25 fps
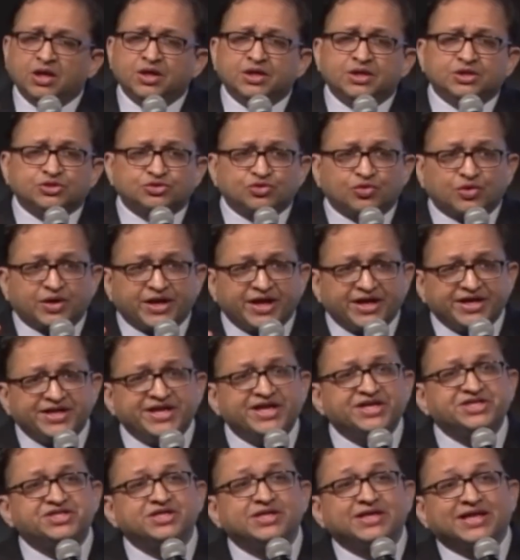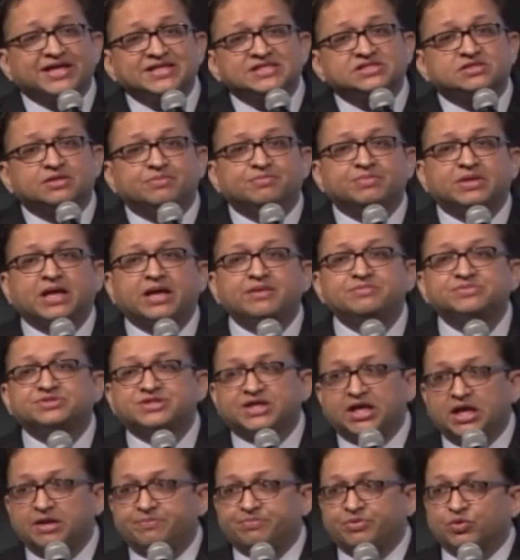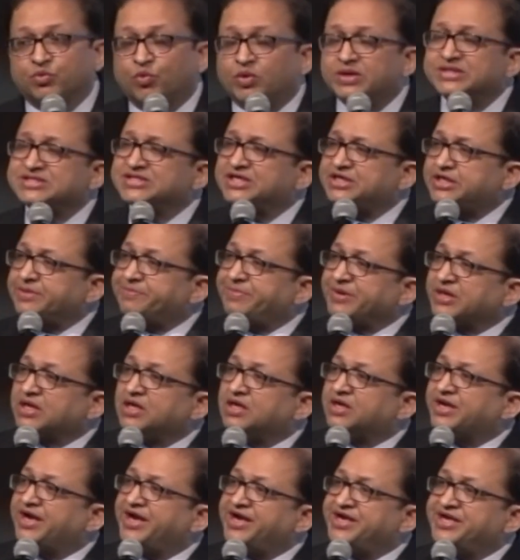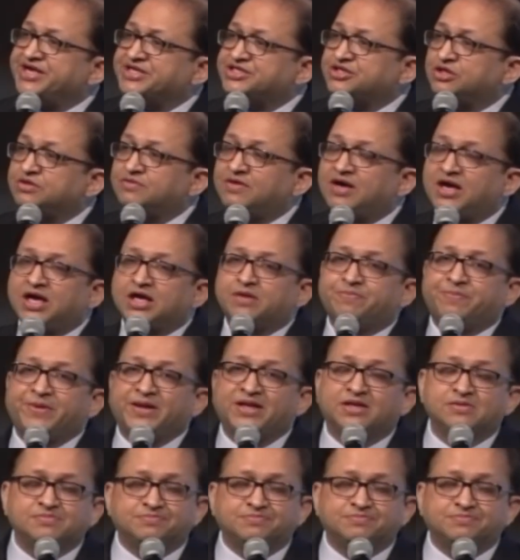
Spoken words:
So radiation can sometimes help you. What is the typical radiation of heart pain?